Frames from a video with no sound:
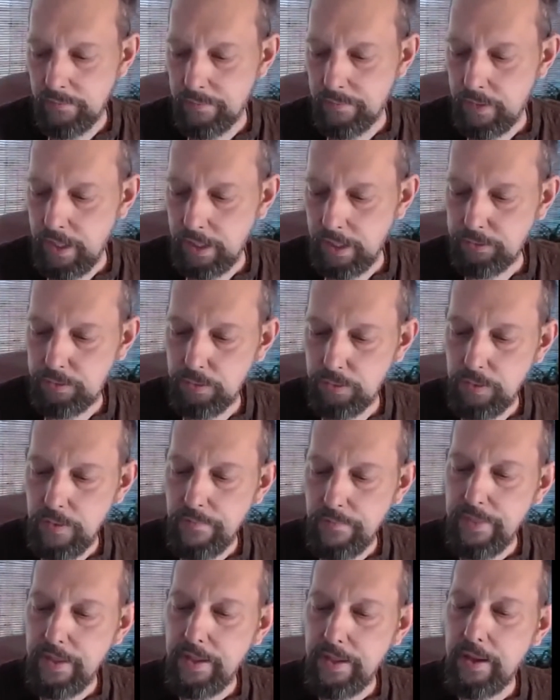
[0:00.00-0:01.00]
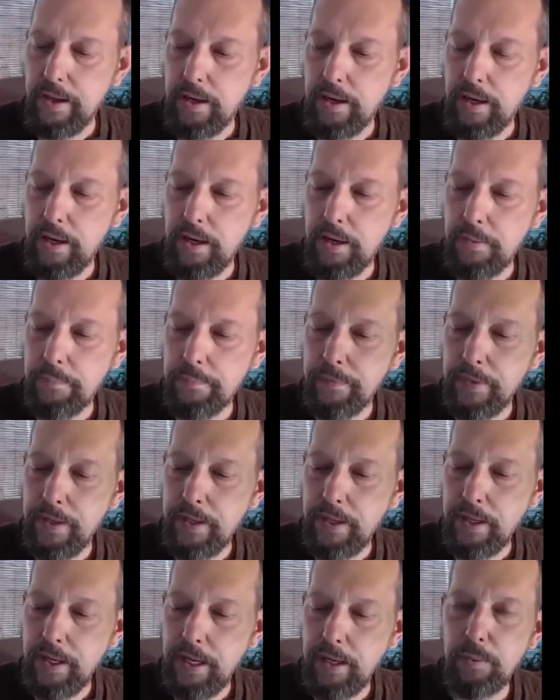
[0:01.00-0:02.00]
dhatu.
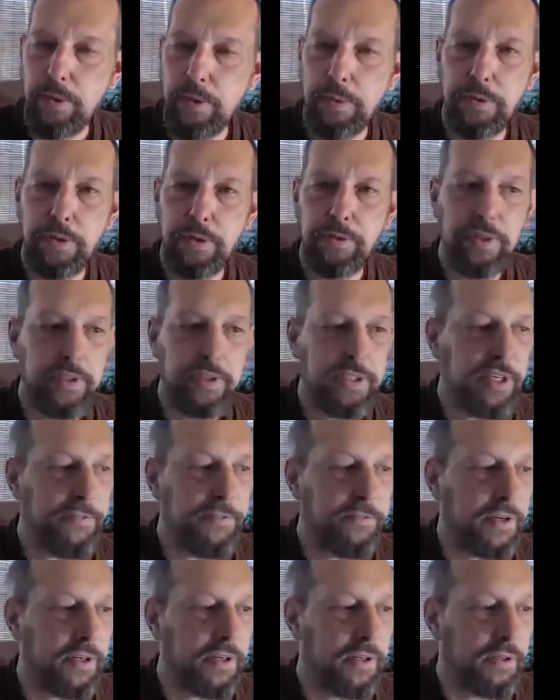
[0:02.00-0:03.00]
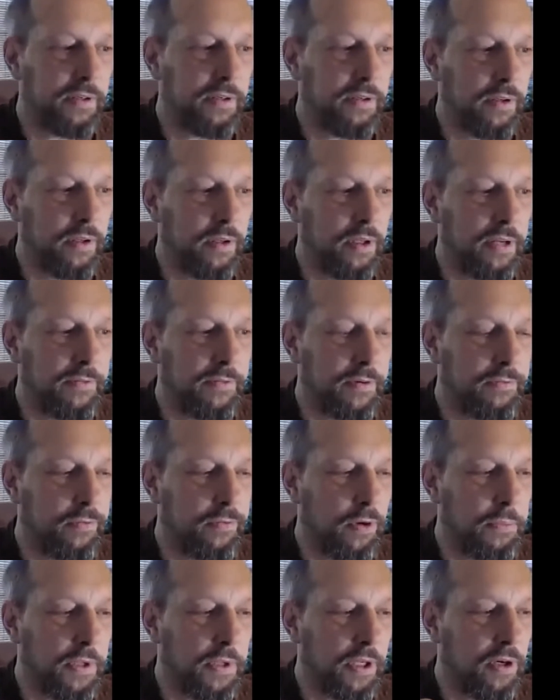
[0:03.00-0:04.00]
We would use a different
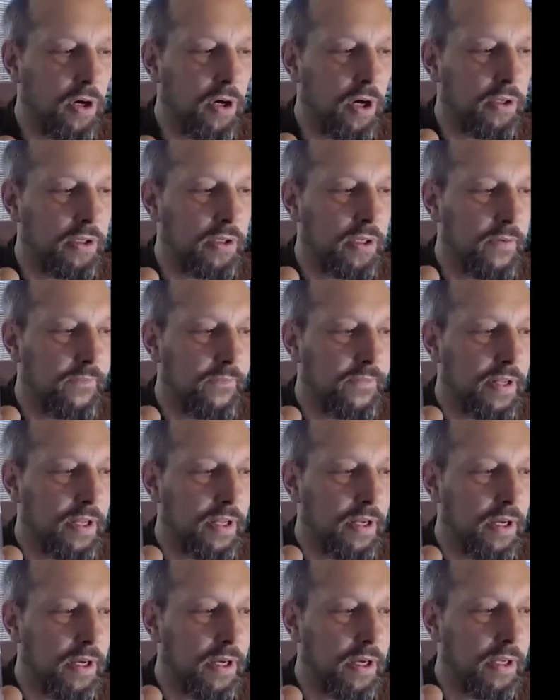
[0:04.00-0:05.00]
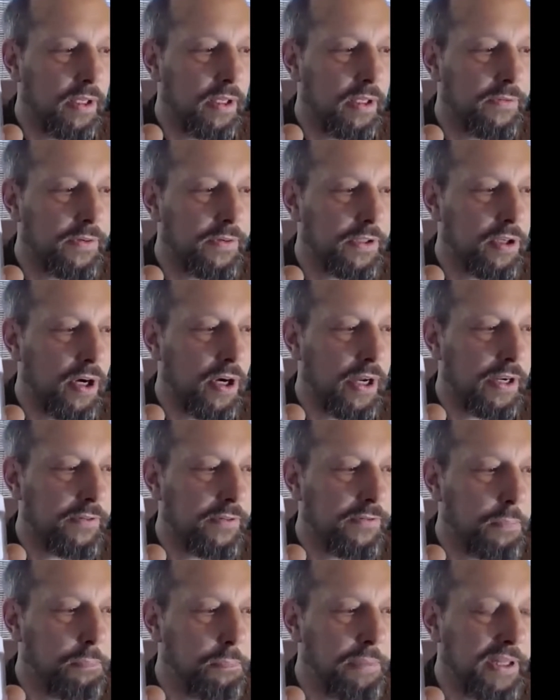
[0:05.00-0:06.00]
formula called liver tonic
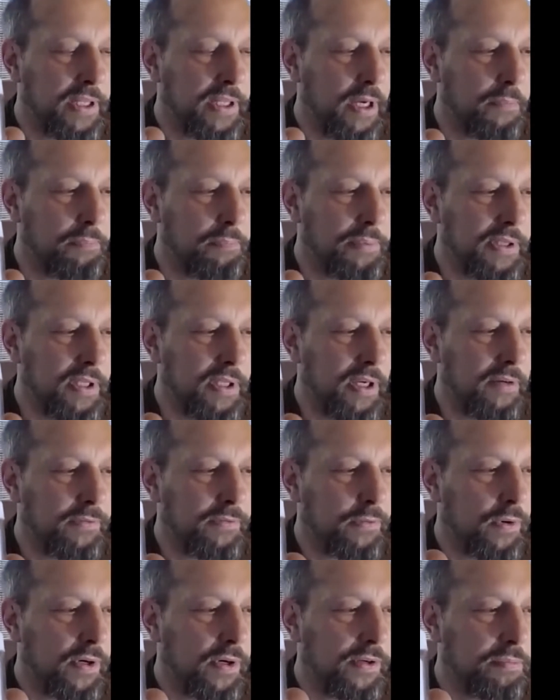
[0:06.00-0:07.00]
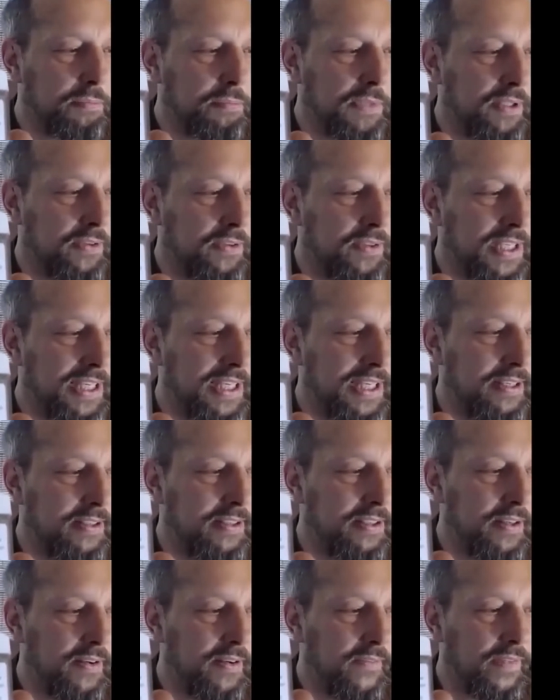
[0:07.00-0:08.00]
for pitta. Of course, means
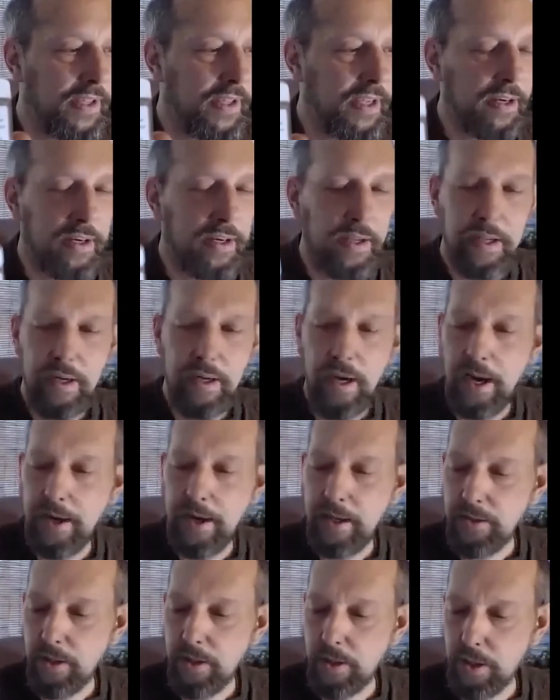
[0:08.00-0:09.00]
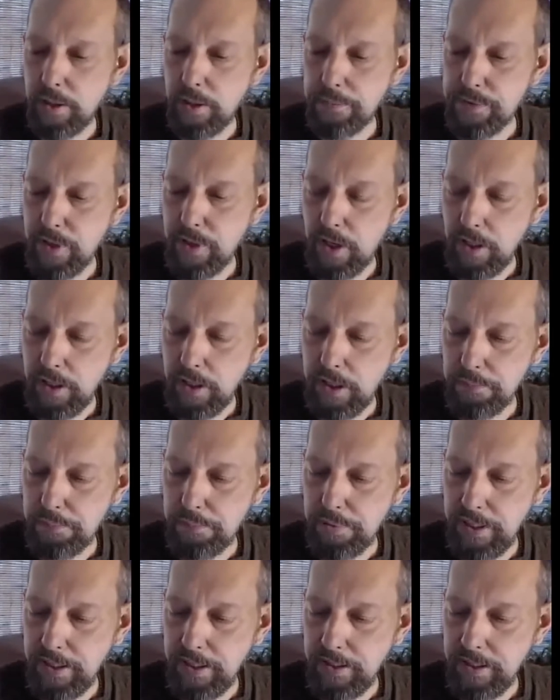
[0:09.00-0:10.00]
and hot. And the herbs are
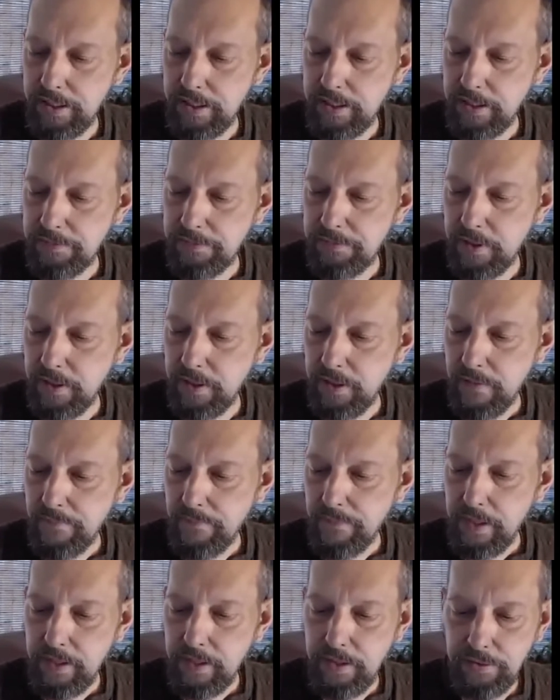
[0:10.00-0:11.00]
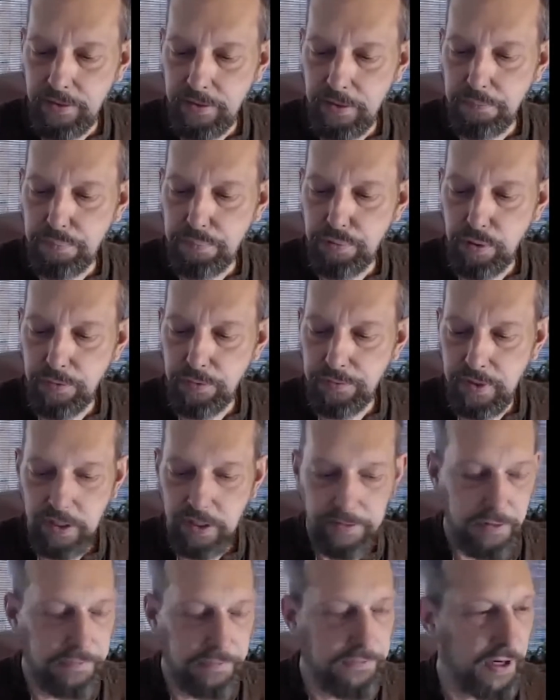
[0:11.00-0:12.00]
completely different. This improves
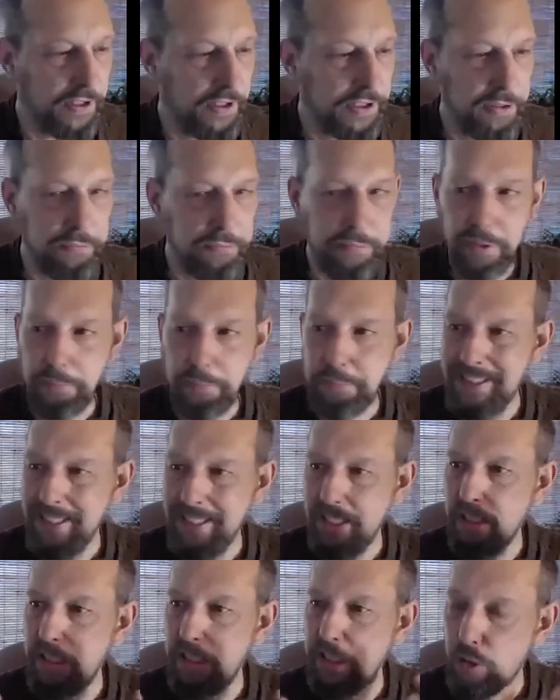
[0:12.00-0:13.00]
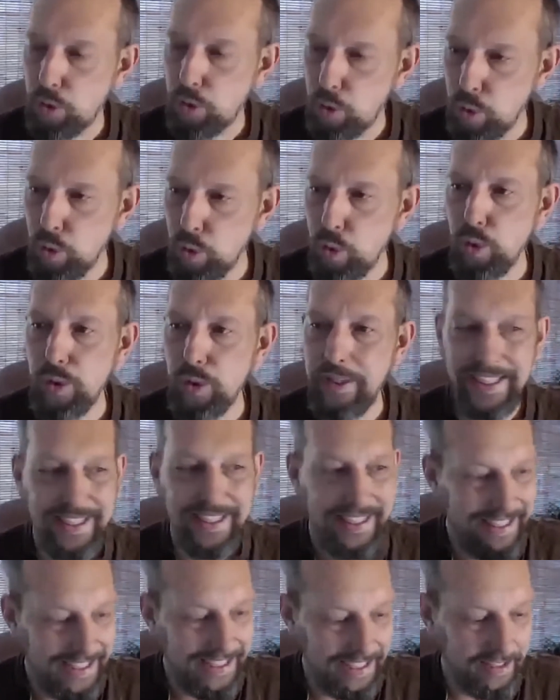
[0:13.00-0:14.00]
liver function, but particularly cooling
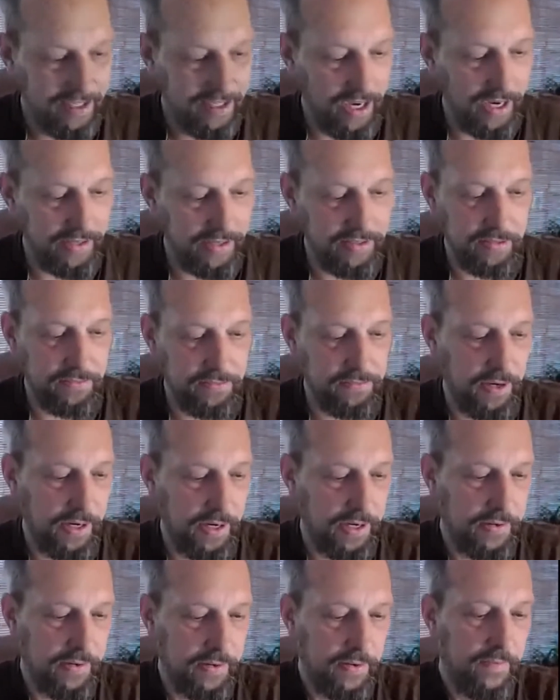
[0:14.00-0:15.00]
and detoxifying.